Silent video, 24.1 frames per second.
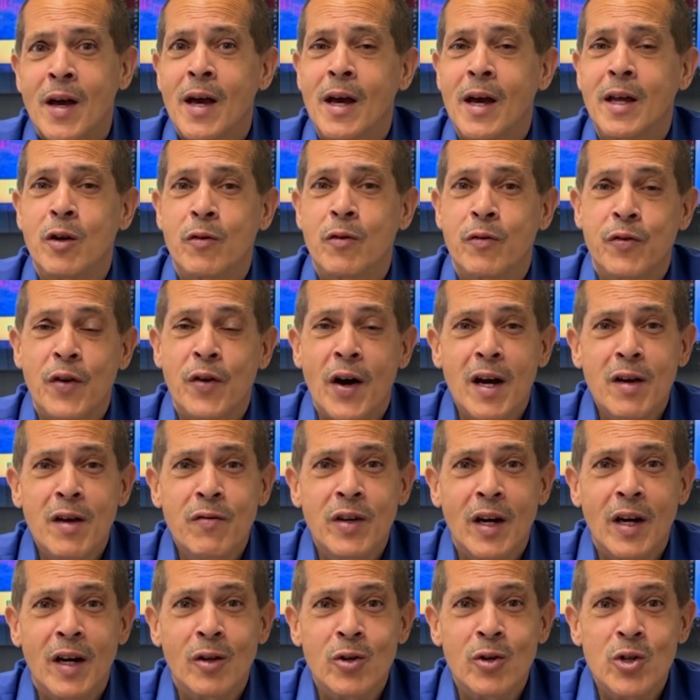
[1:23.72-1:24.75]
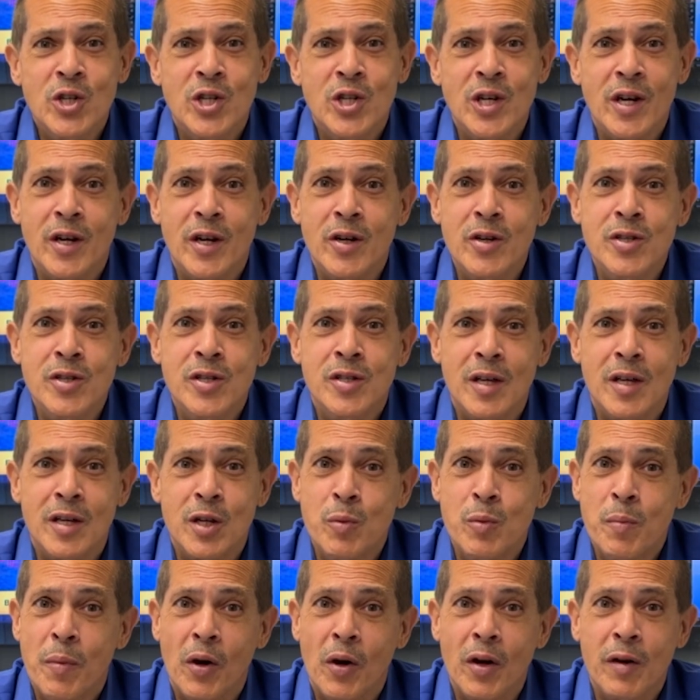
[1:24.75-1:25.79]
and your $5 shares that you
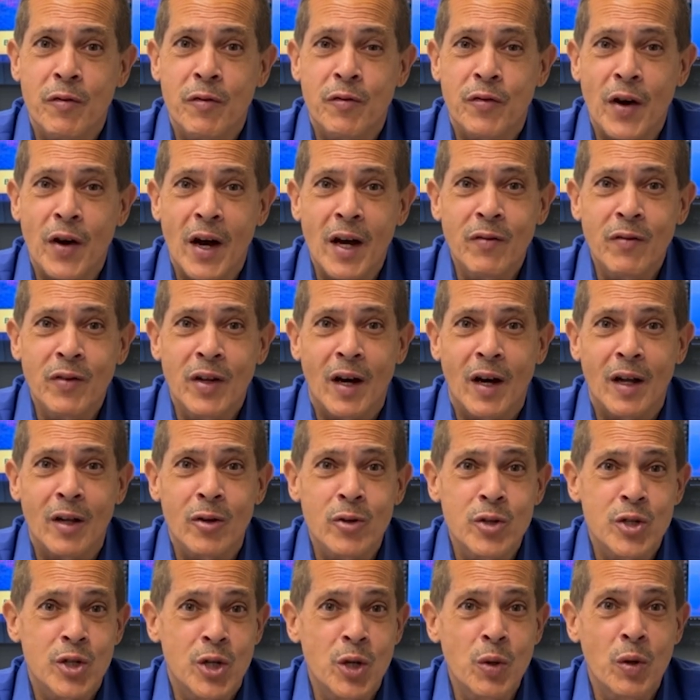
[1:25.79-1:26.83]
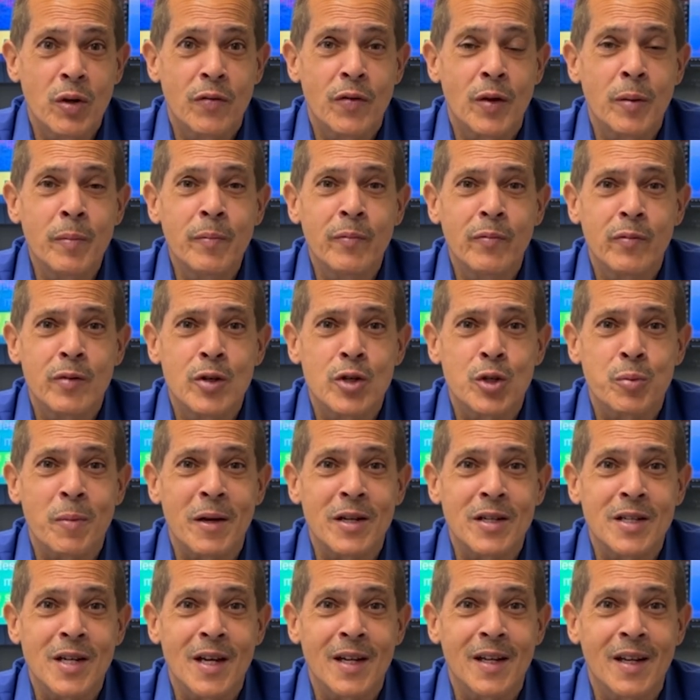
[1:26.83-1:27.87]
bought at $5, 2 of them, you
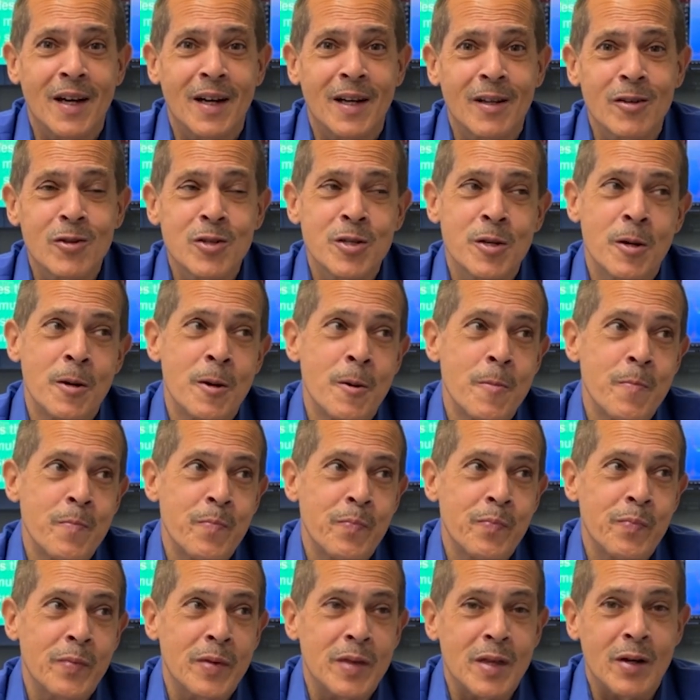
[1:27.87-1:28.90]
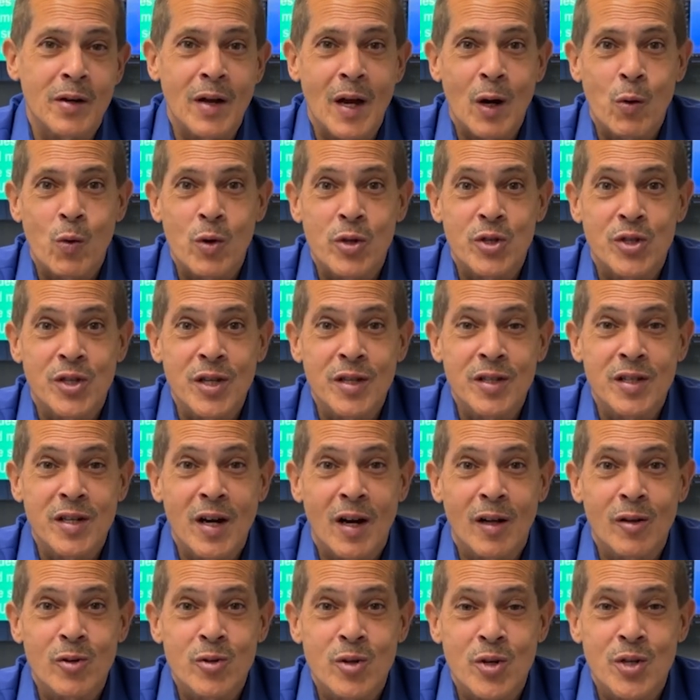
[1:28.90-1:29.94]
spent $10, they're now worth
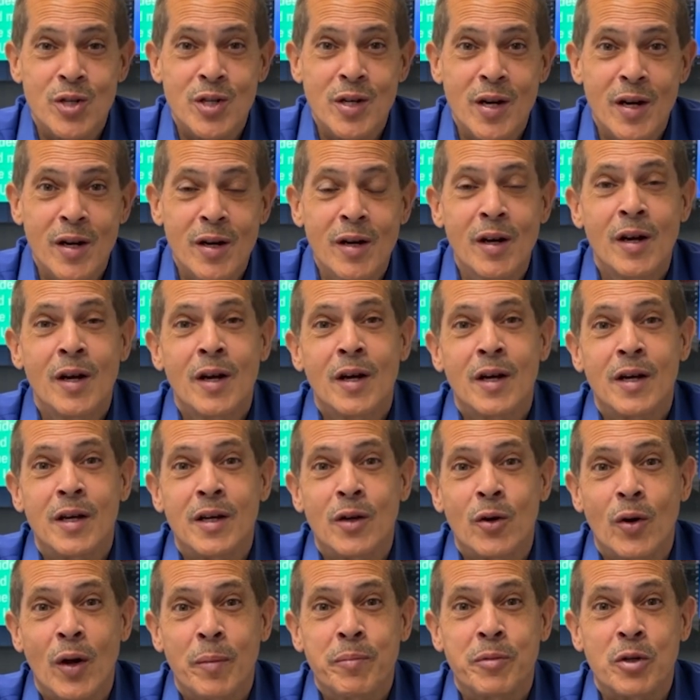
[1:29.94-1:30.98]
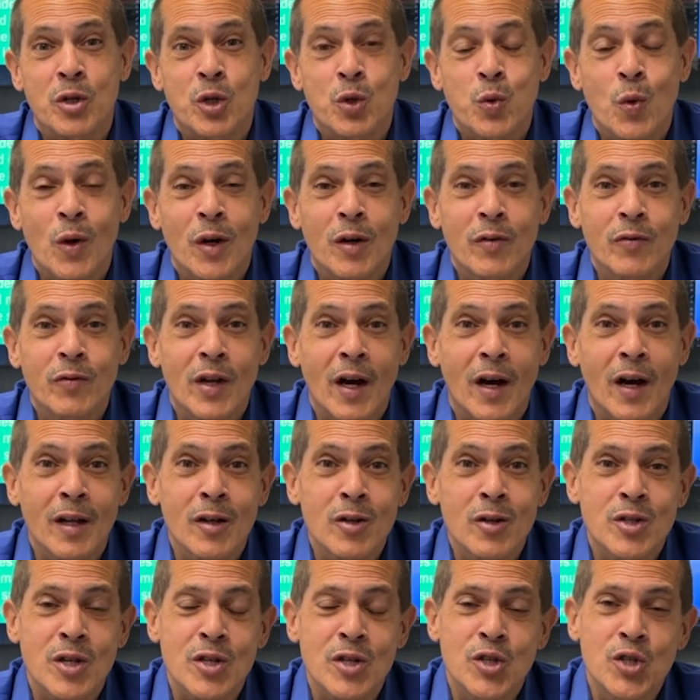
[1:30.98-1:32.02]
$6 a share. You're up to
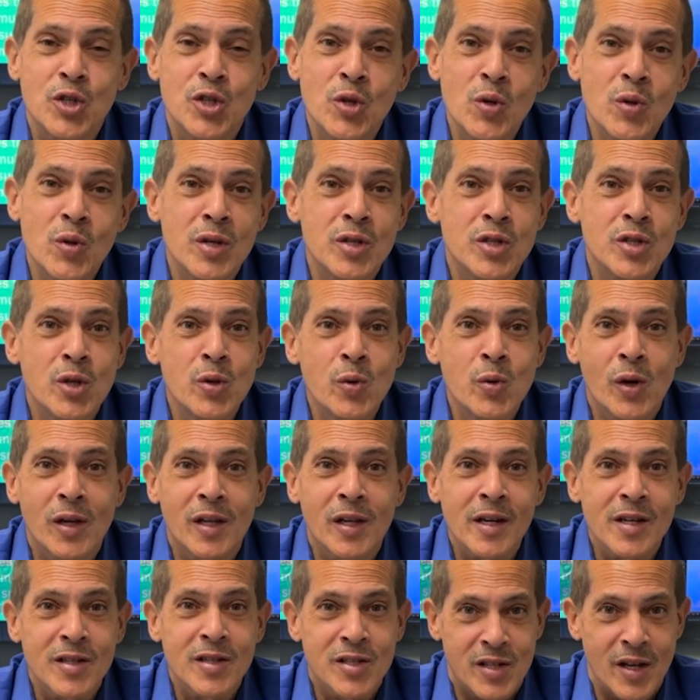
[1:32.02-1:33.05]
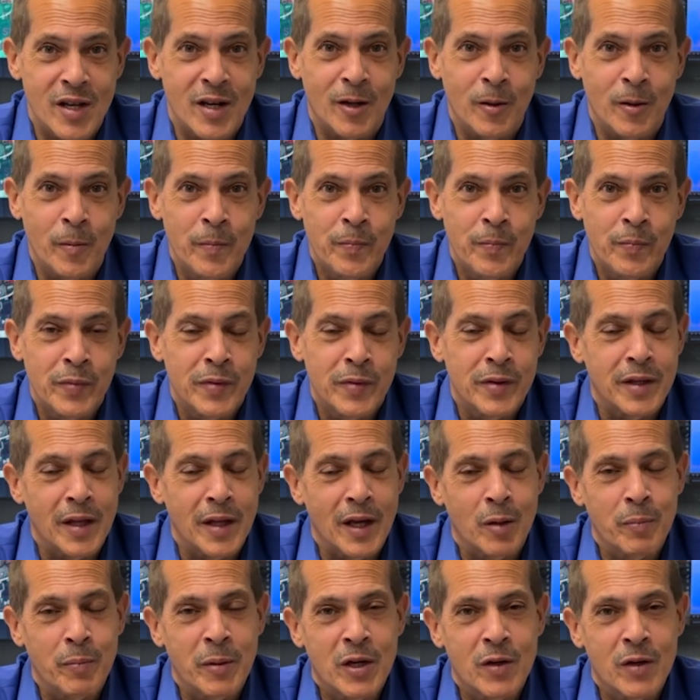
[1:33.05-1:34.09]
$12. As soon as you click sell,
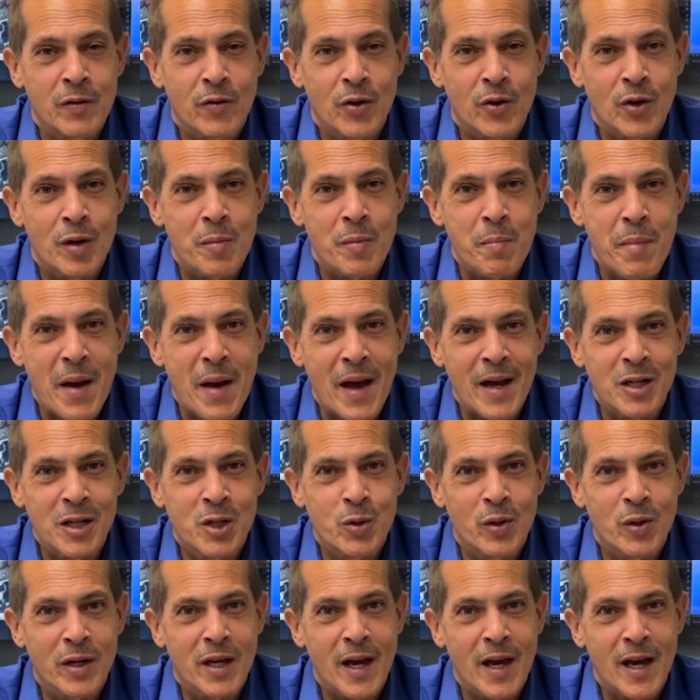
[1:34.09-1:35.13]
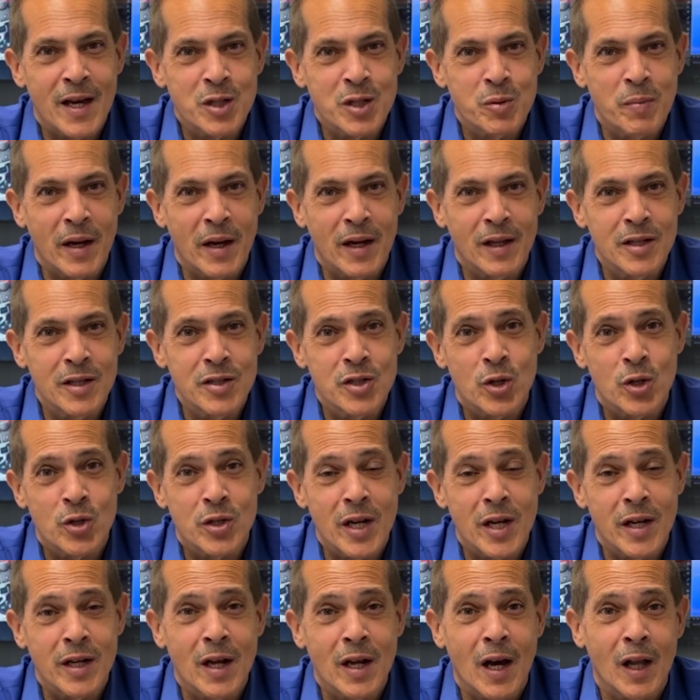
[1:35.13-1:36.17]
that'll be converted back to a cash balance. Your
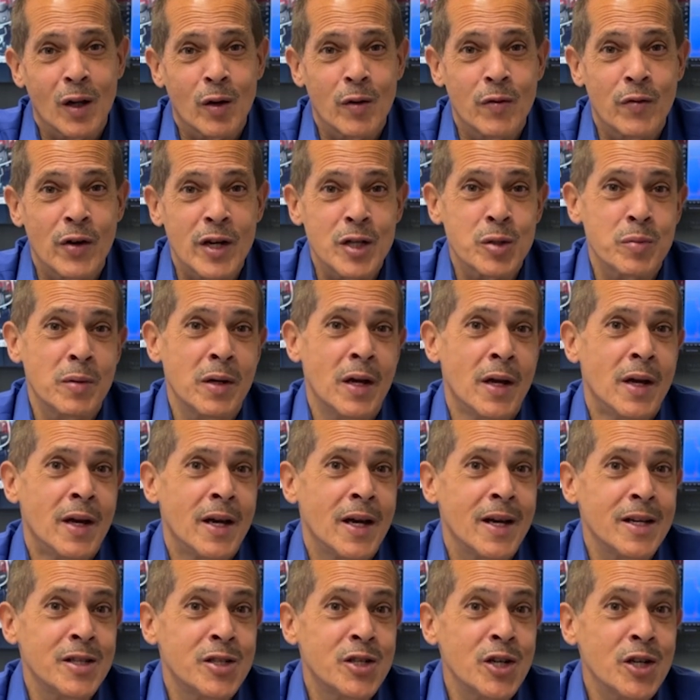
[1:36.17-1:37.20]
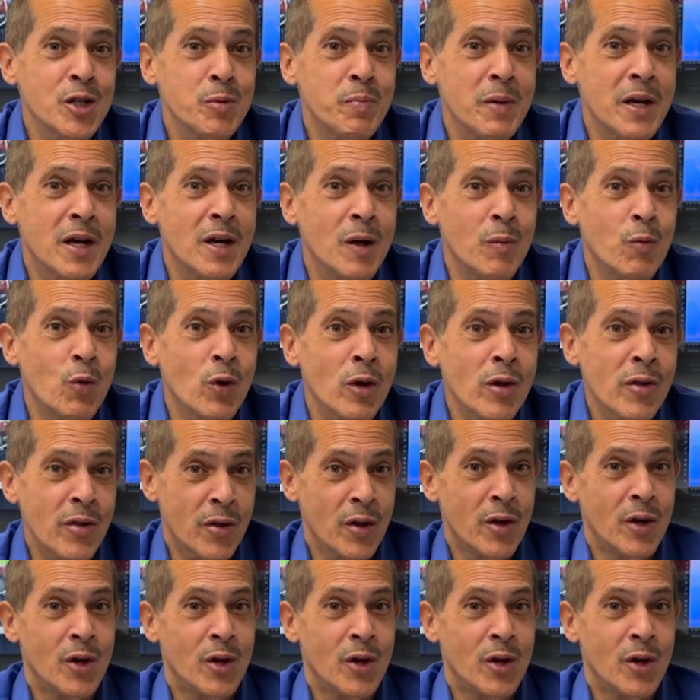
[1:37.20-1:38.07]
$10 investment has just become worth